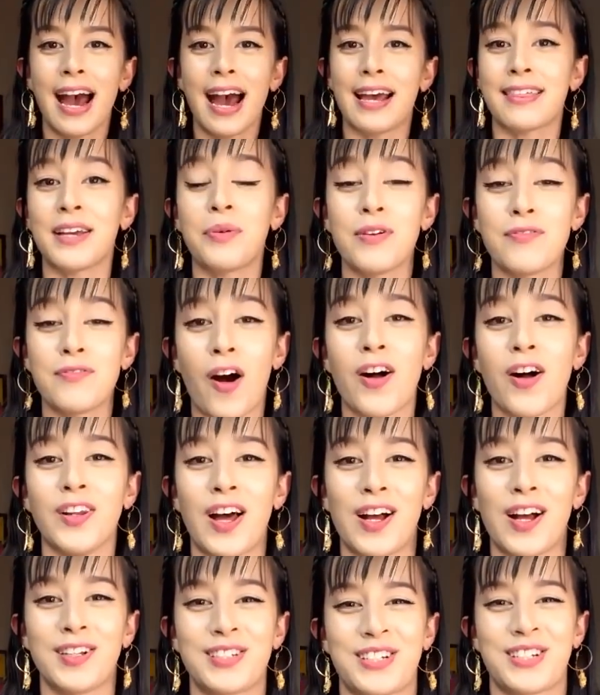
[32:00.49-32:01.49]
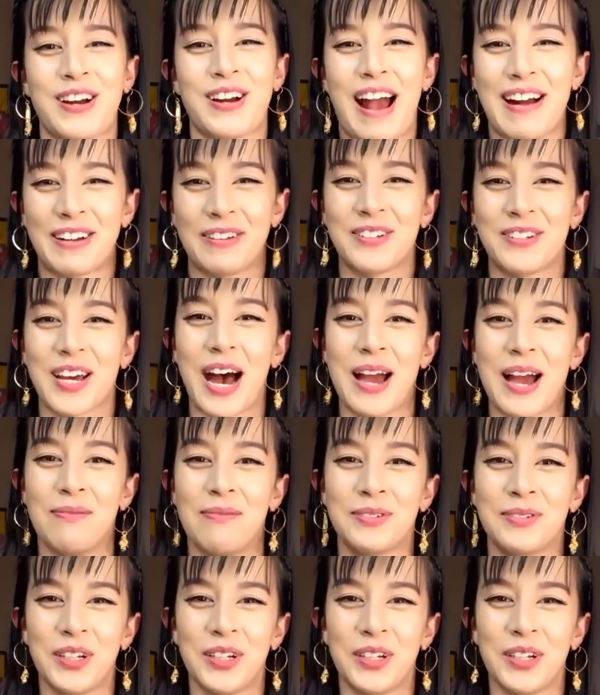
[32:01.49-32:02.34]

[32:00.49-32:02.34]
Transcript: I think we've all lost track of time